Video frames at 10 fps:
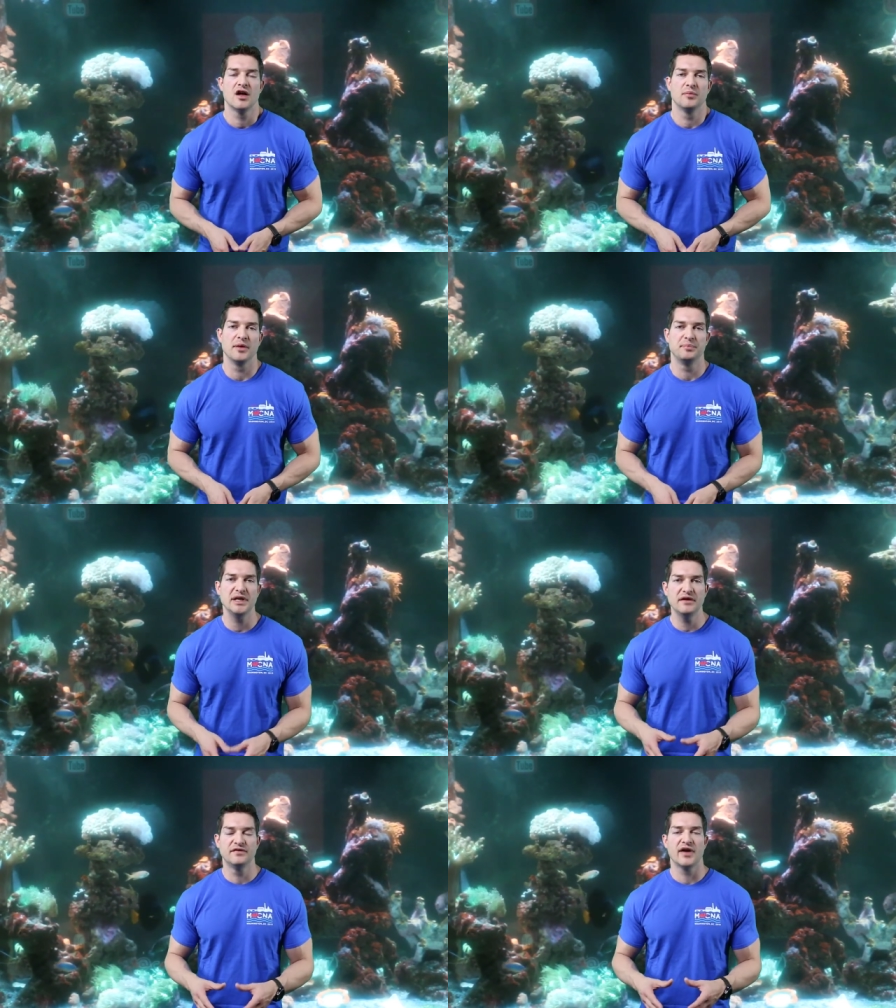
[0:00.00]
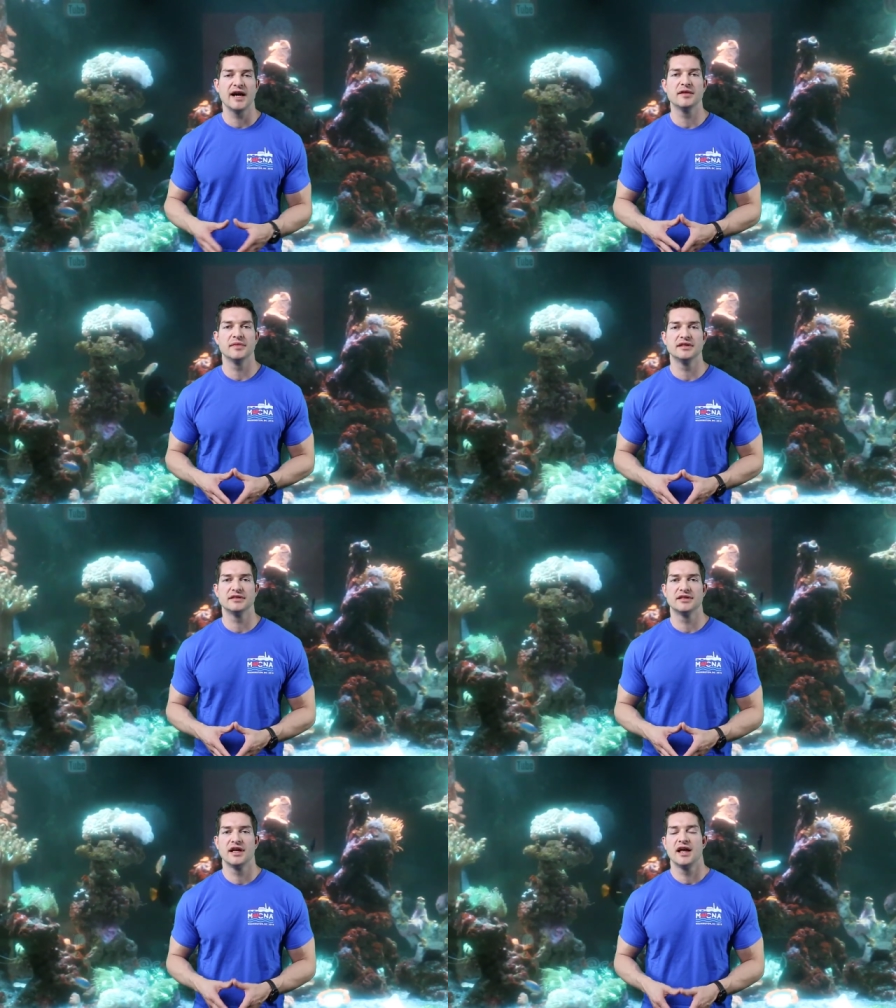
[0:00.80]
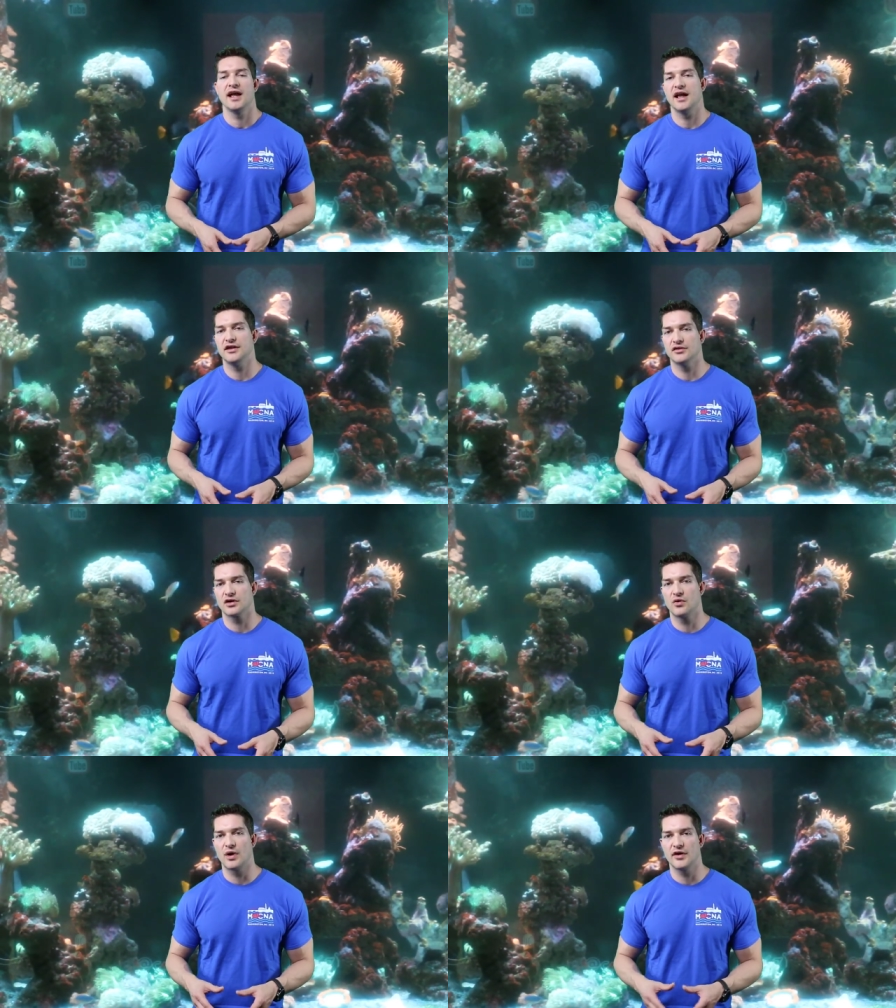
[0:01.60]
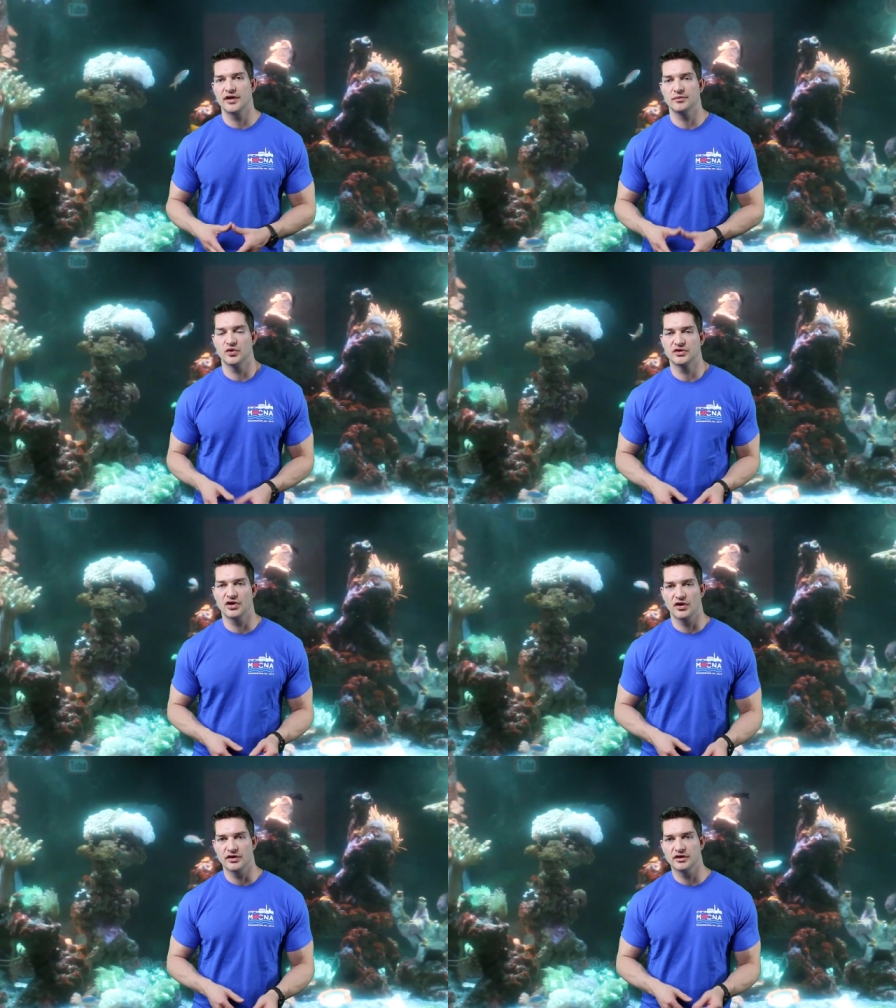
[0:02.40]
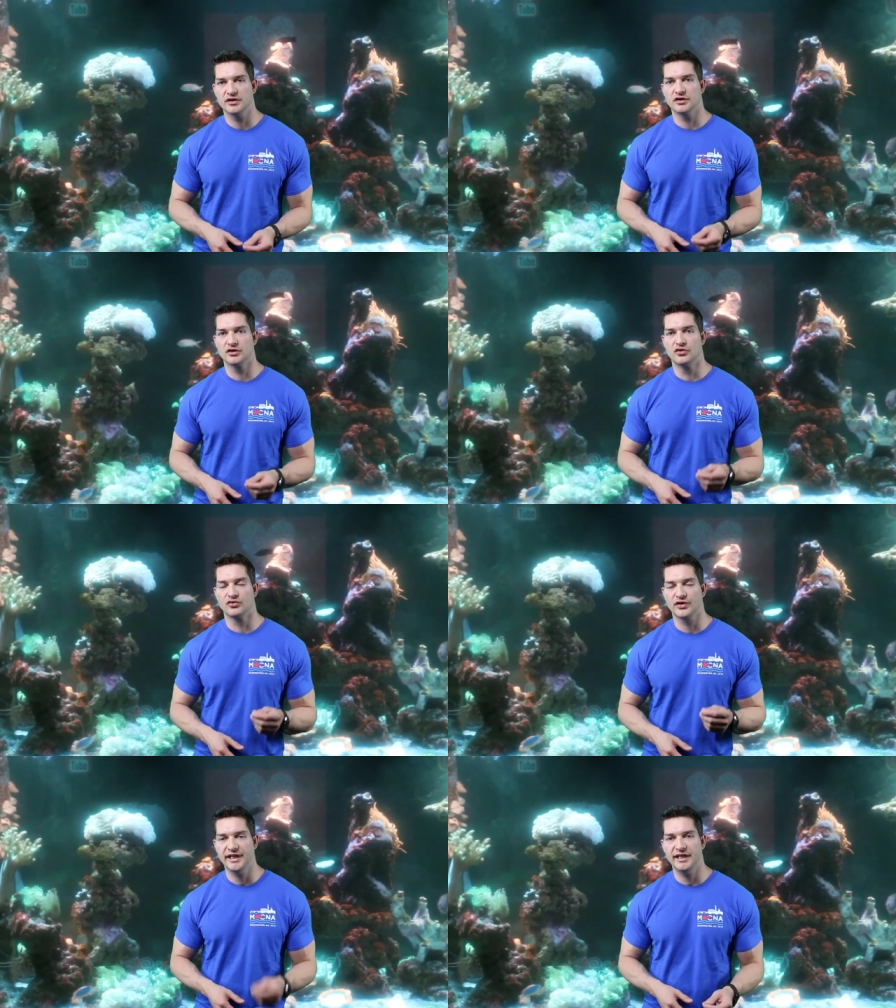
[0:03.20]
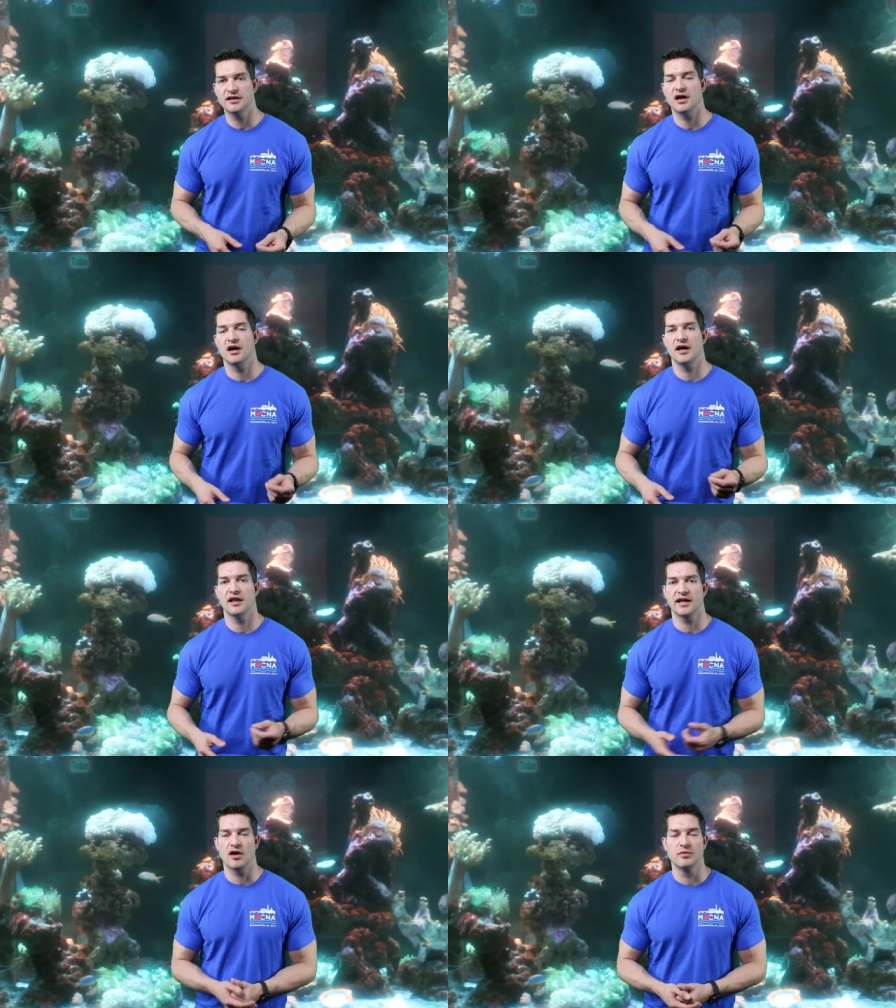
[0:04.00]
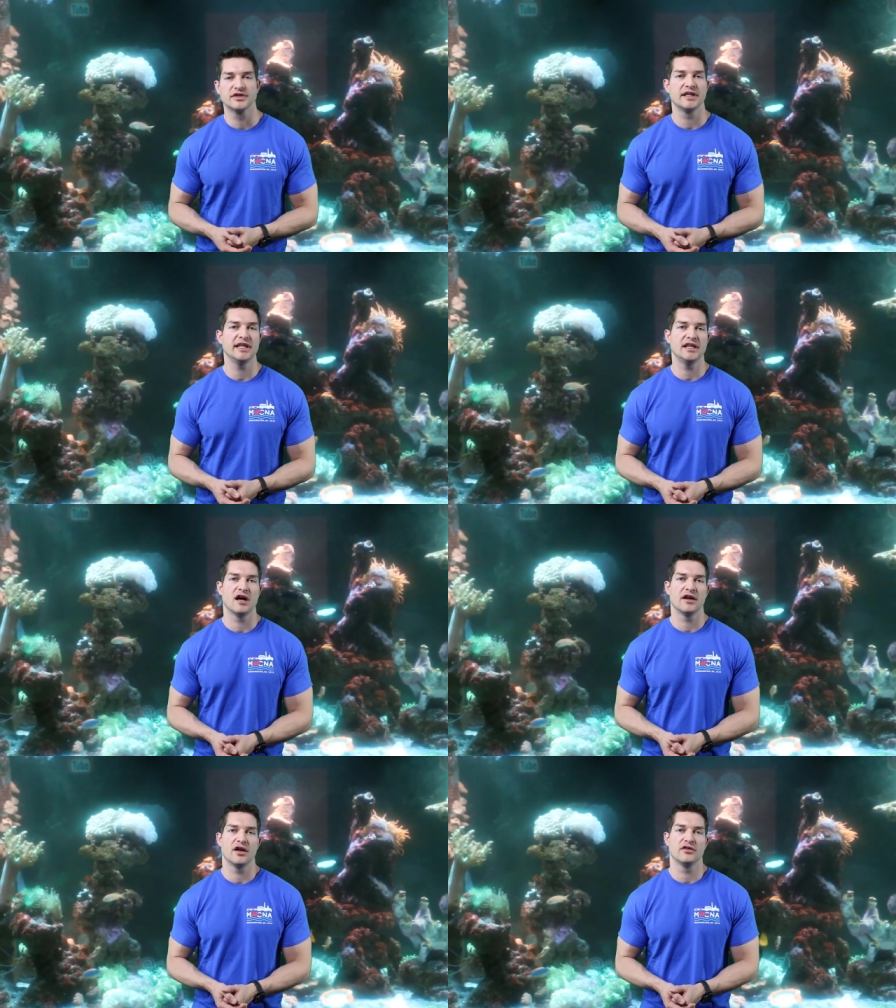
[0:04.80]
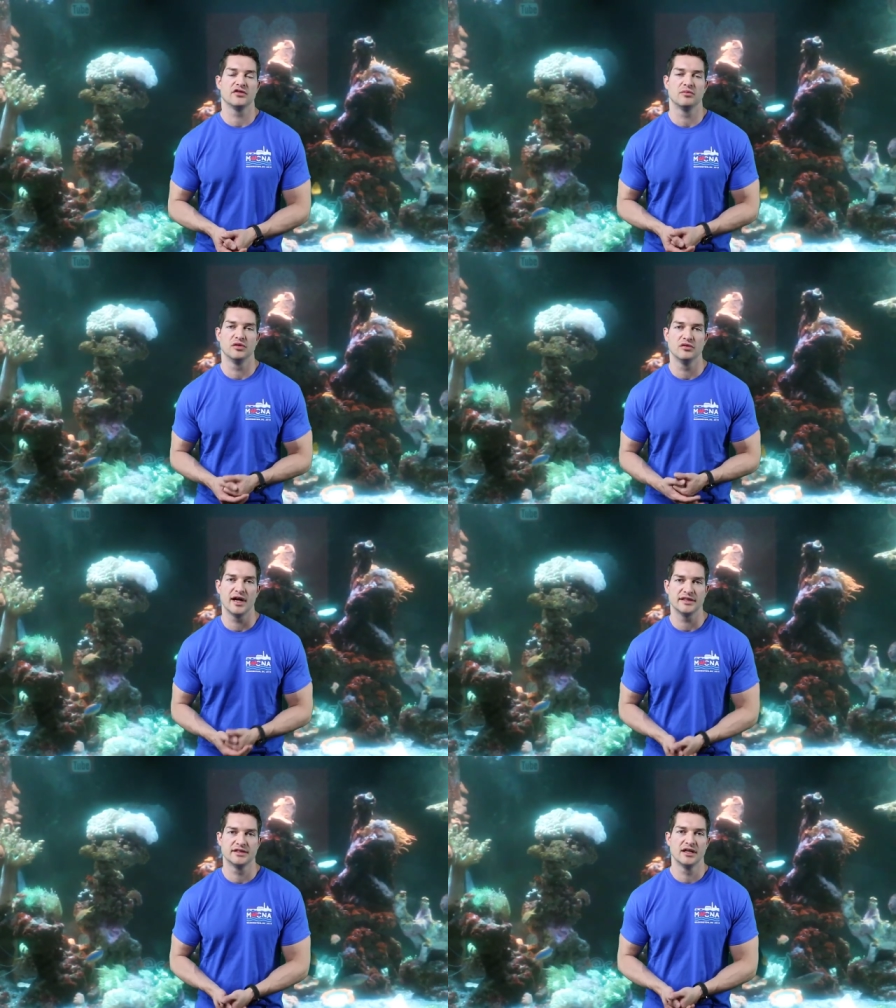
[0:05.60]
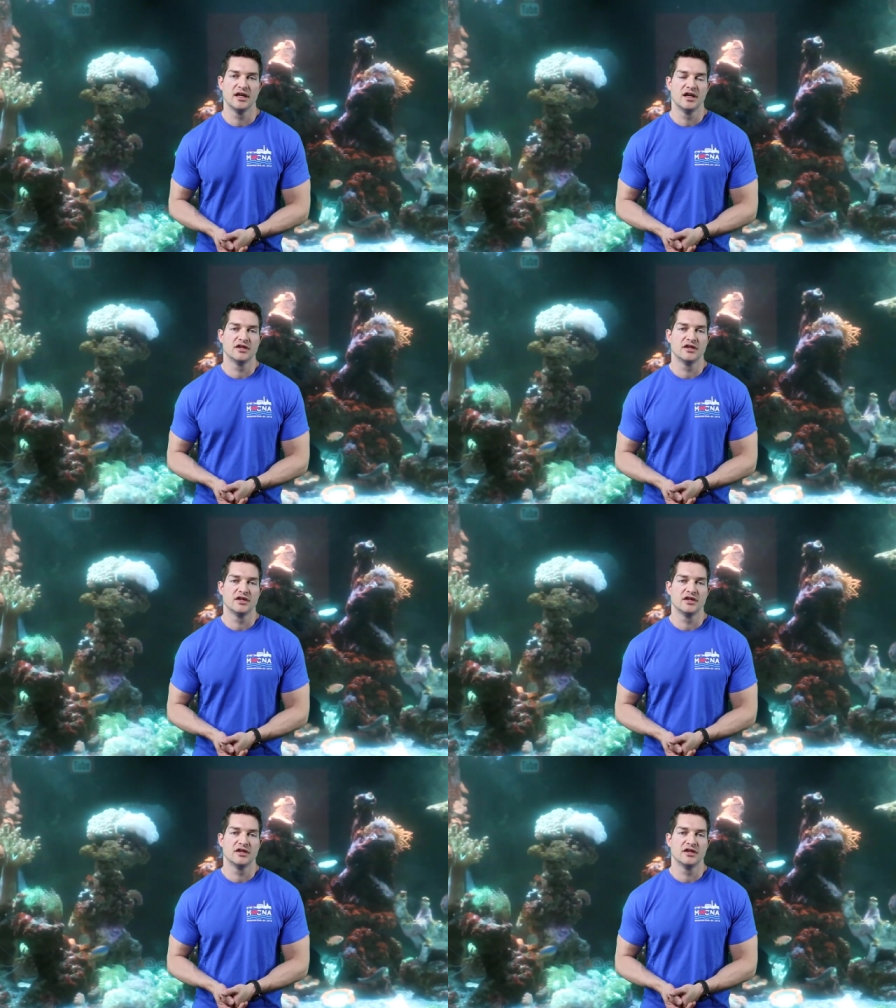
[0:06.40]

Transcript: but B vitamins in your aquarium will turn green, like almost a neon under the blue lights.